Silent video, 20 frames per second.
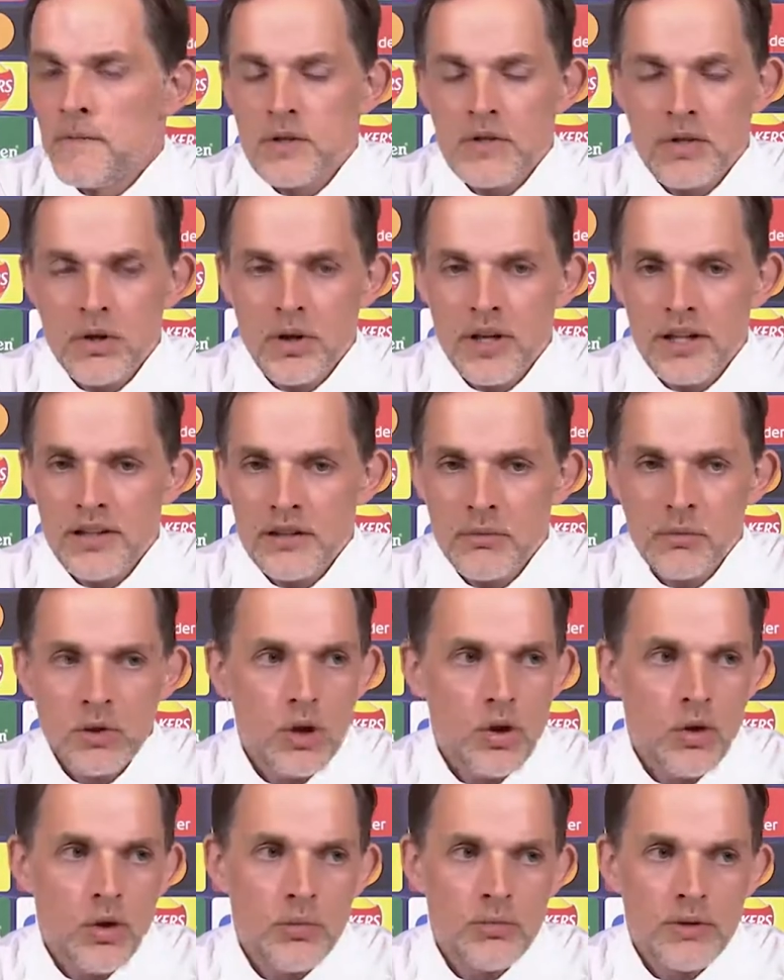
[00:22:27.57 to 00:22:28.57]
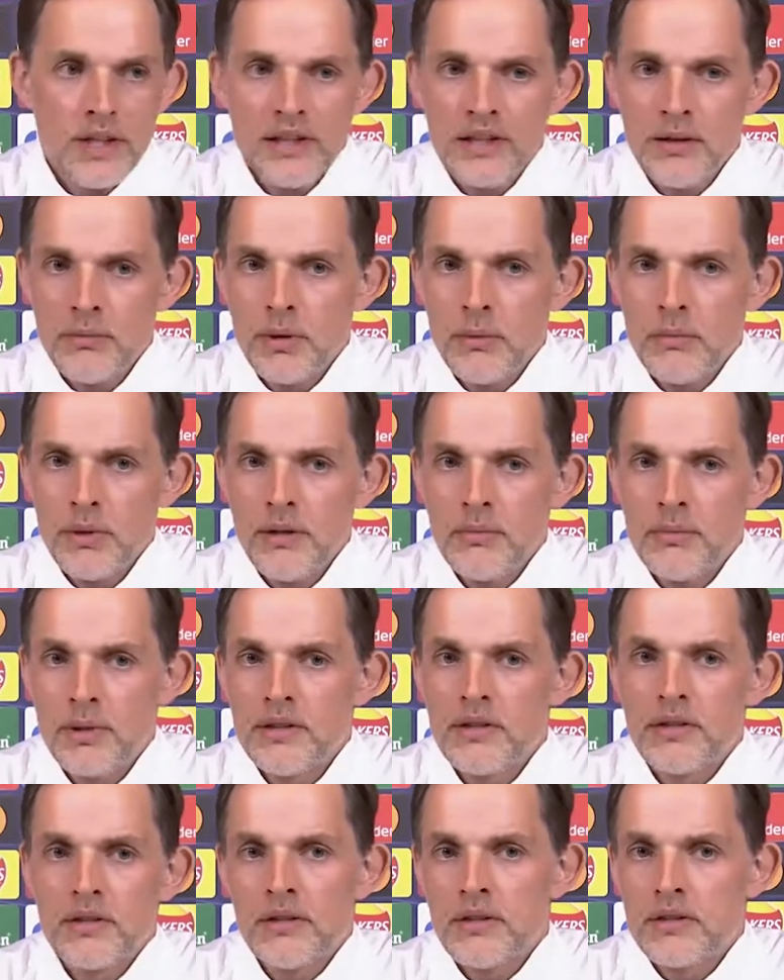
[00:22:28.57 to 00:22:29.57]
So let them go home, let them be a
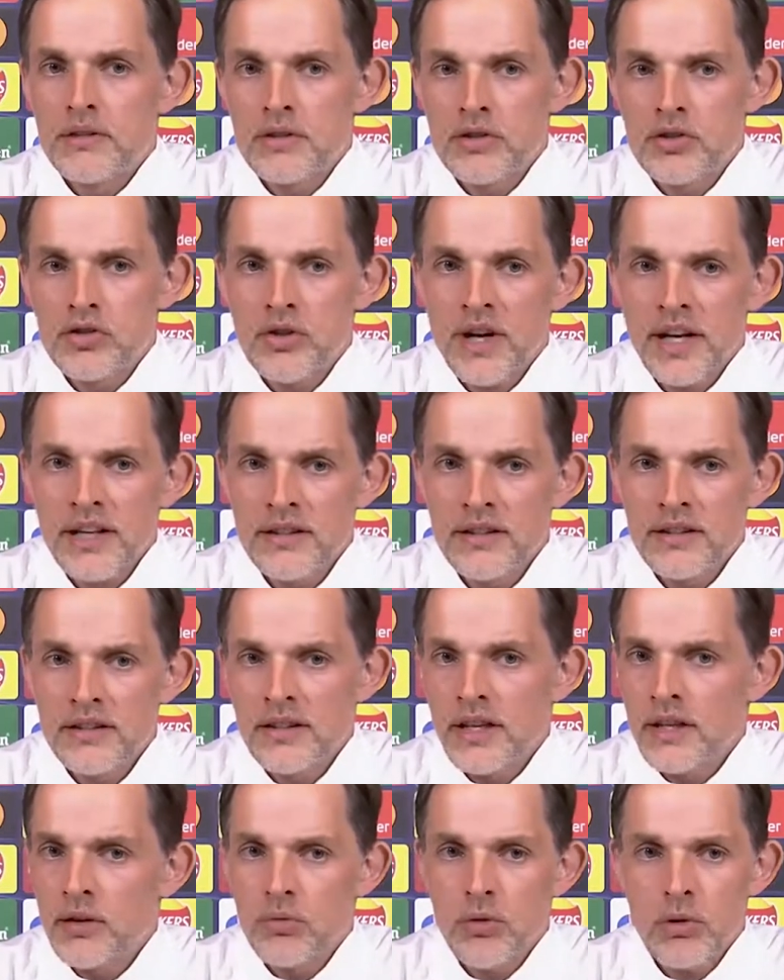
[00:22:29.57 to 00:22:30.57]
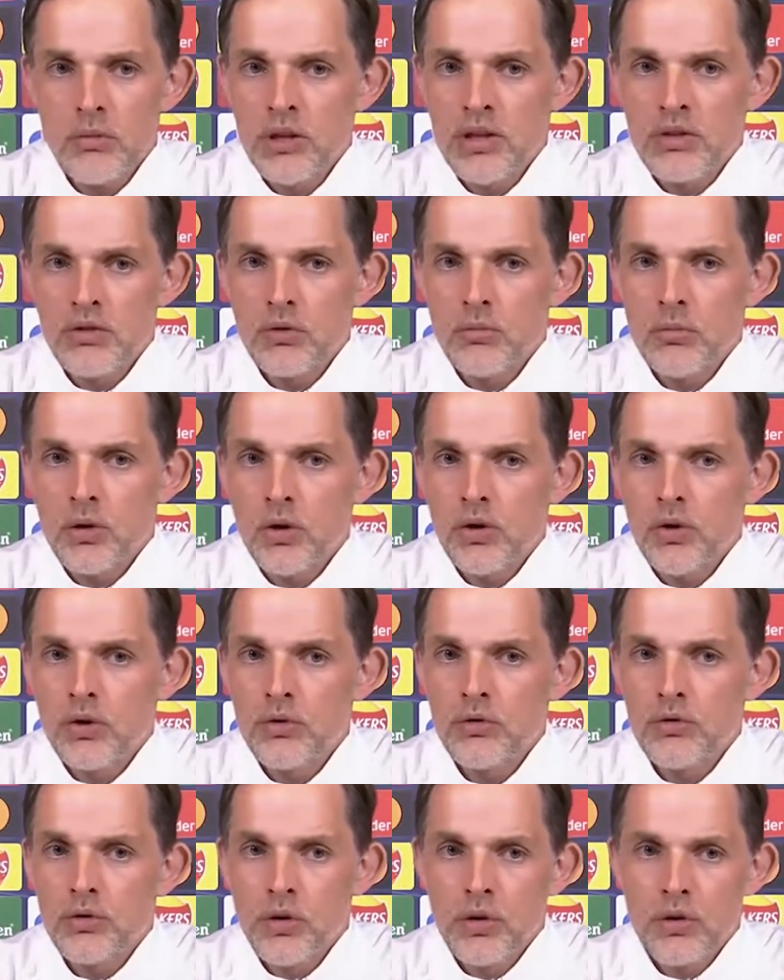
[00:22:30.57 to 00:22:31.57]
bit distracted, and we meet
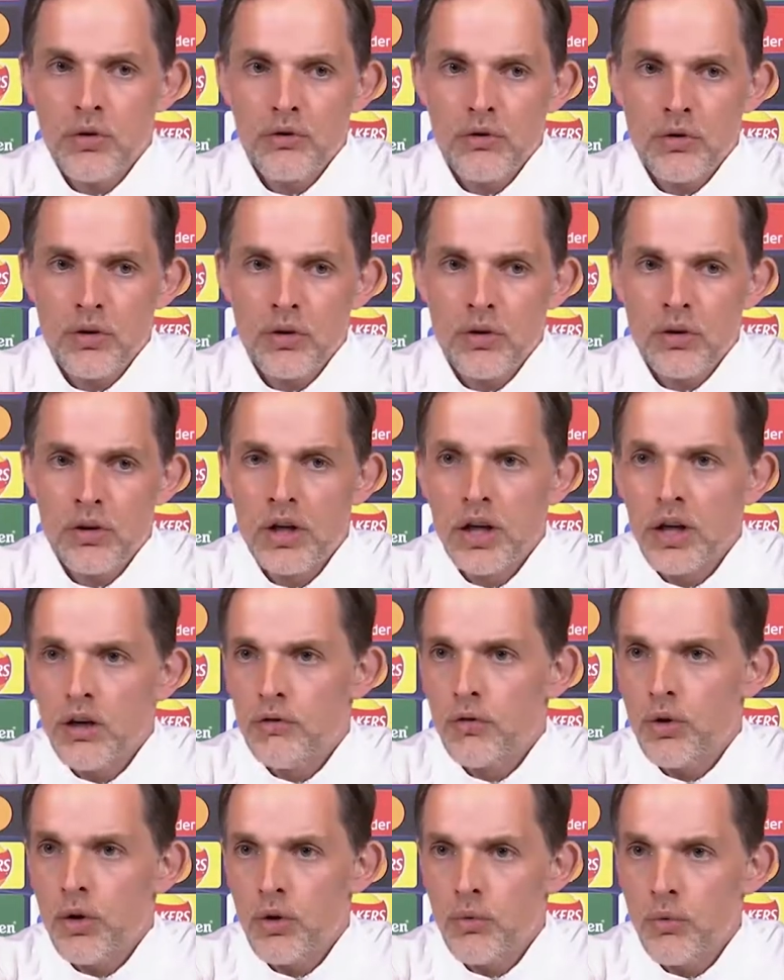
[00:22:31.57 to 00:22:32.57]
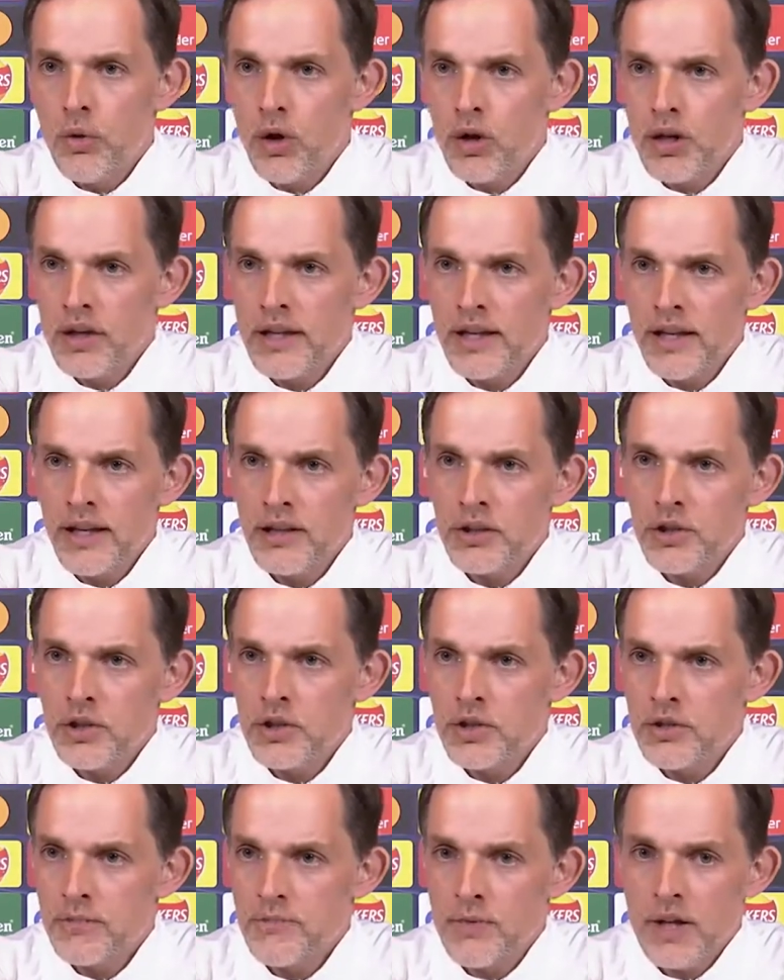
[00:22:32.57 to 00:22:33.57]
tomorrow for a walk and
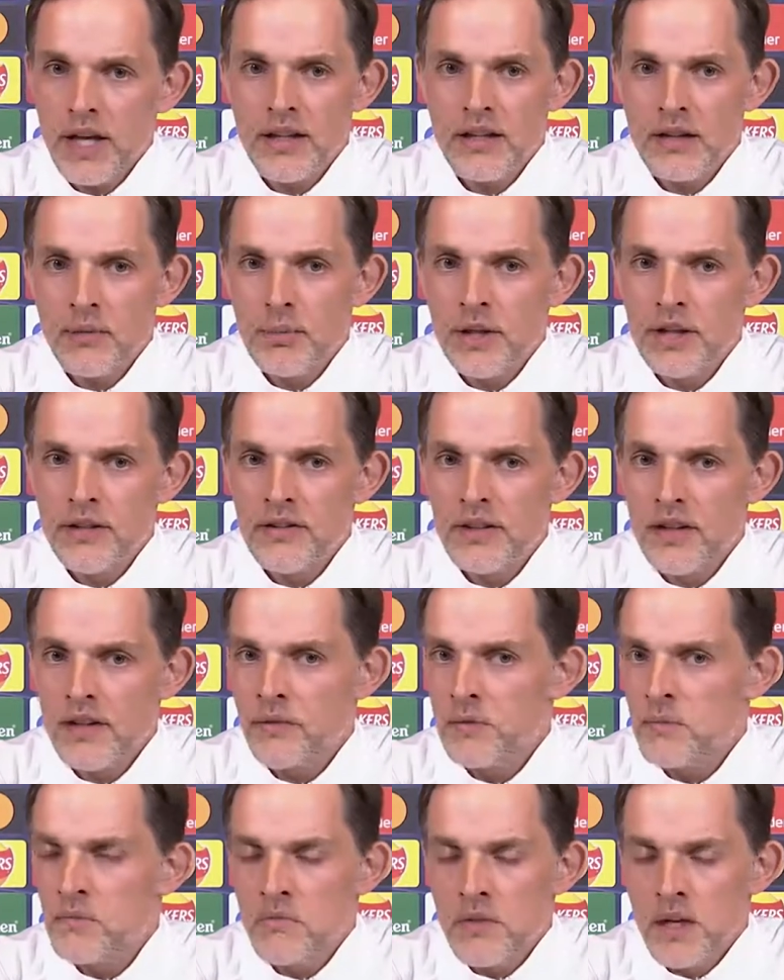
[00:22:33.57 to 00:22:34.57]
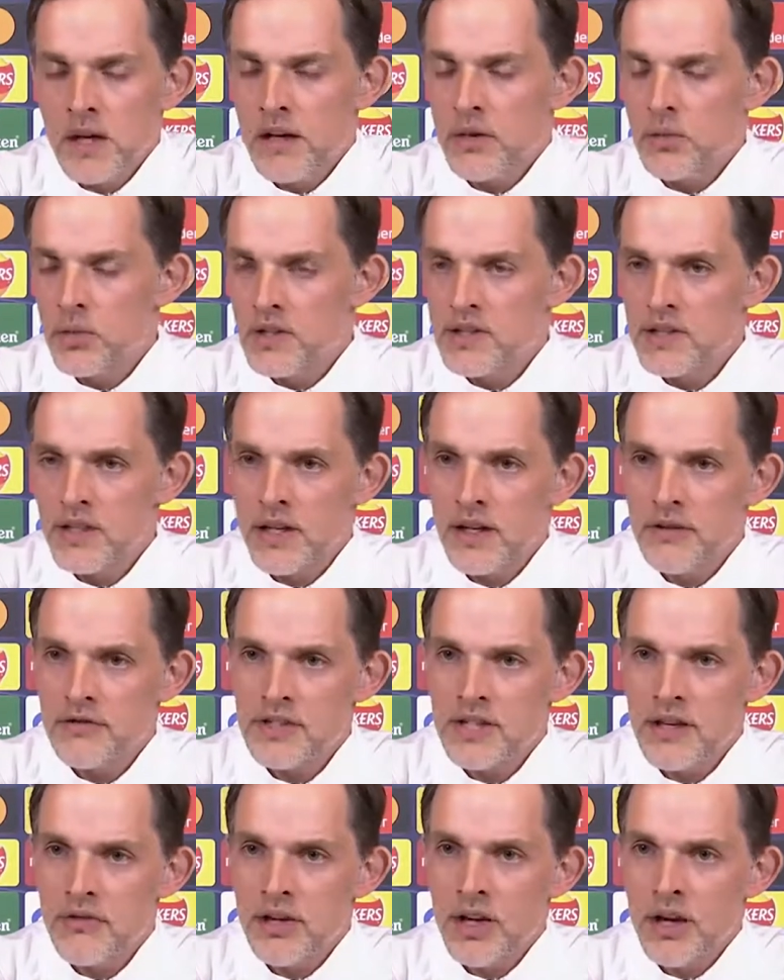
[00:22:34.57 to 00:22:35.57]
lunch and a meeting, and we still have
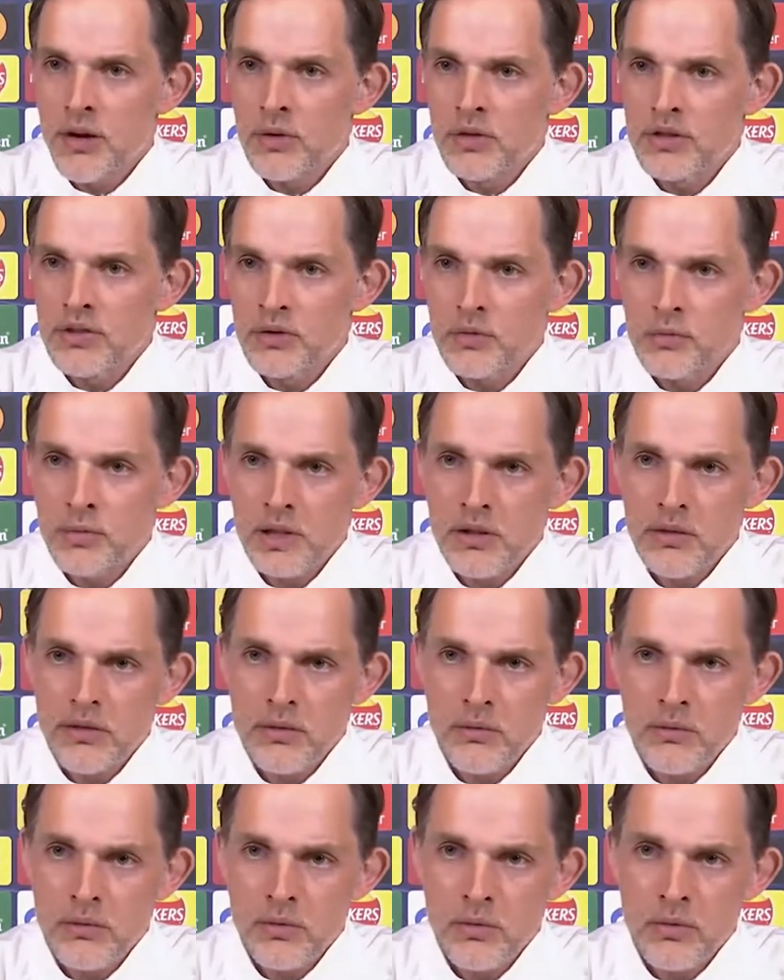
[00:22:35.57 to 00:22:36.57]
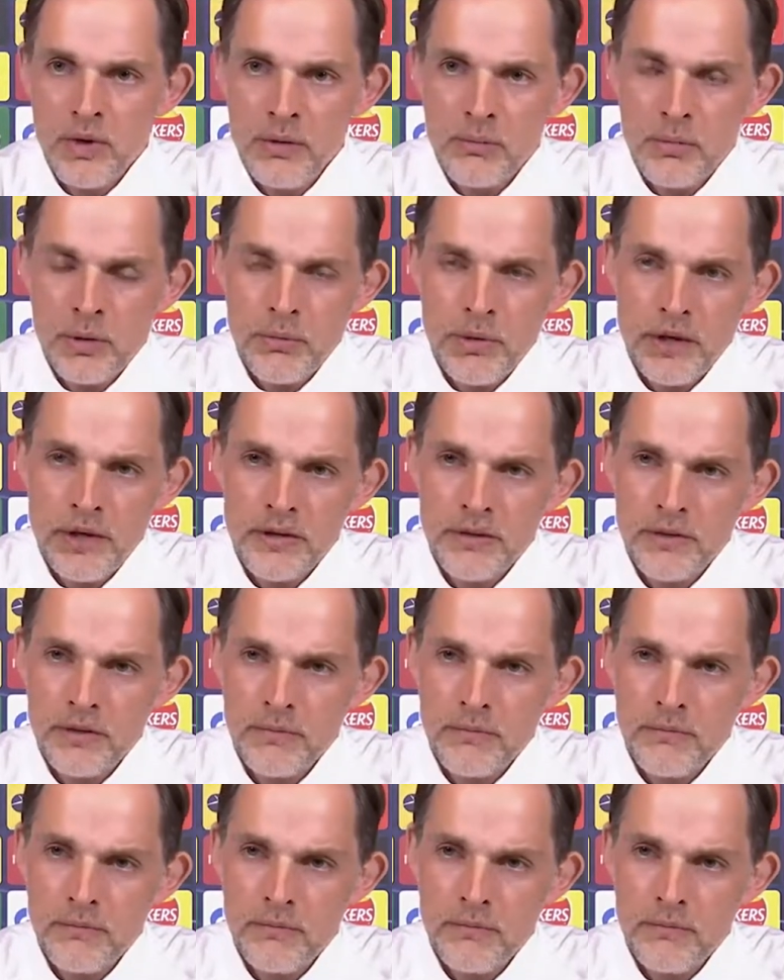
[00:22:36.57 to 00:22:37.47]
7 hours to be well prepared.